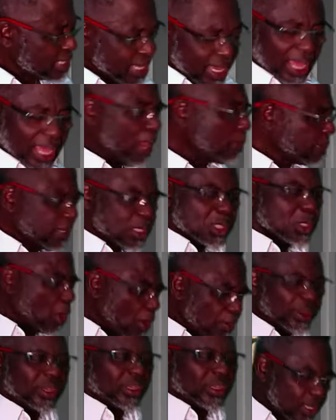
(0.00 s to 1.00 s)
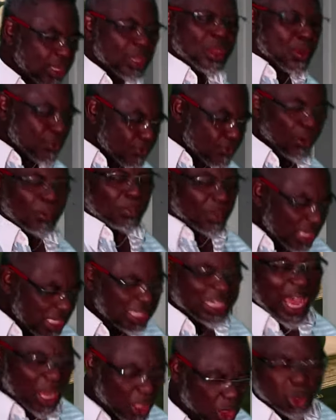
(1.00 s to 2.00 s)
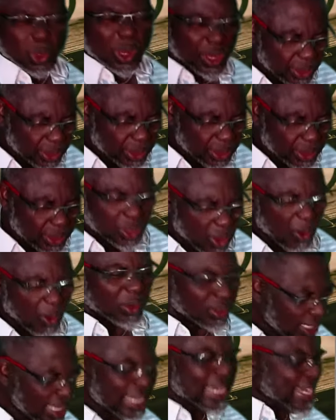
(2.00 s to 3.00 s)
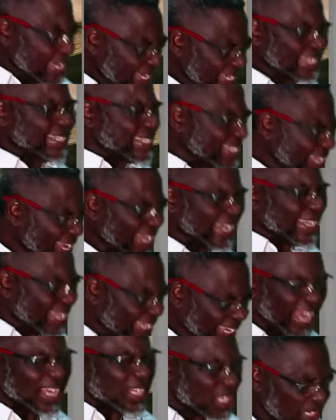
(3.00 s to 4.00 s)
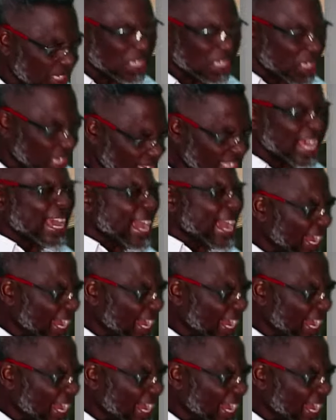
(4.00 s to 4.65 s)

Help is coming from the sanctuary of God. Angelic assistant.